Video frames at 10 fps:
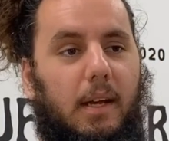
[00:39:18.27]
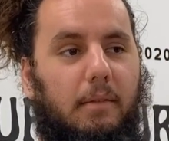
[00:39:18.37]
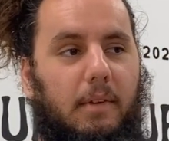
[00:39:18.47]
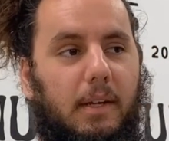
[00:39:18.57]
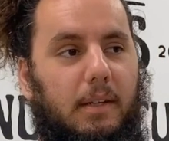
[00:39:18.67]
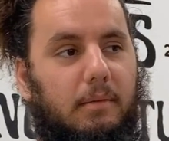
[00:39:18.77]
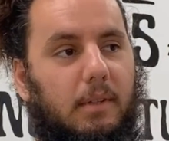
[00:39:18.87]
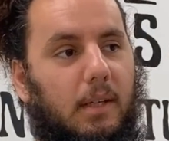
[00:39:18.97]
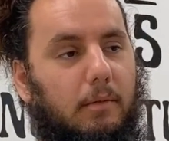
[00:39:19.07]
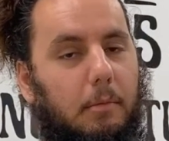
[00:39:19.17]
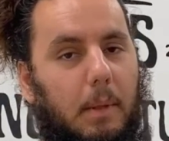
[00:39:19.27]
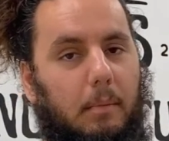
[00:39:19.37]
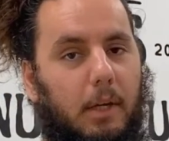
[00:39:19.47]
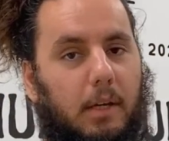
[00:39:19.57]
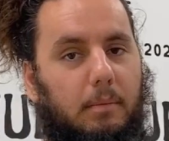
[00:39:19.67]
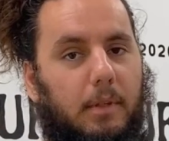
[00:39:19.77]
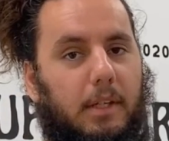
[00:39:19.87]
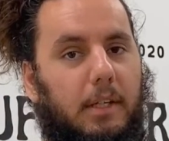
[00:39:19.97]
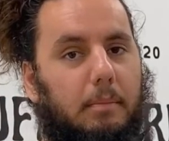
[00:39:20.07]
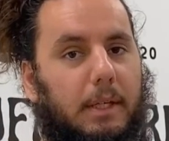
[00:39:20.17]
If I remember, I'll put
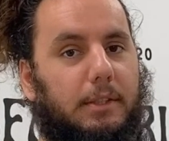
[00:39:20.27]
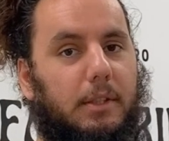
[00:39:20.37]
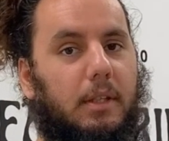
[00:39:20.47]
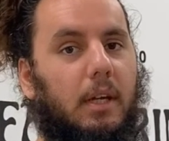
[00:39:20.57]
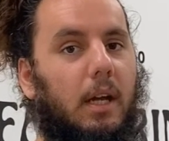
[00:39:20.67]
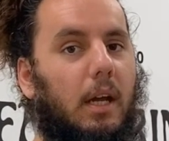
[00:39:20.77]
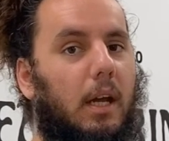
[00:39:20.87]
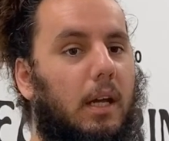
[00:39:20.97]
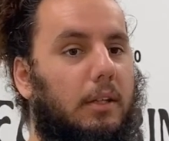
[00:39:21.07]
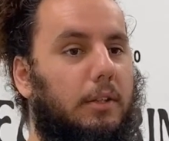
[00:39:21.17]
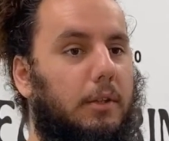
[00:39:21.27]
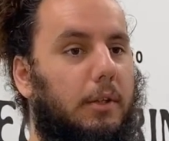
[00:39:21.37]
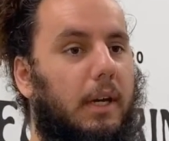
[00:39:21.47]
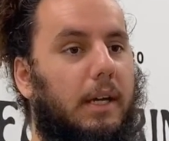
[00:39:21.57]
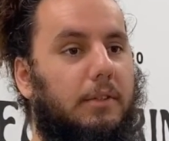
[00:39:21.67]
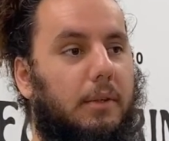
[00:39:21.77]
in a picture to show you guys.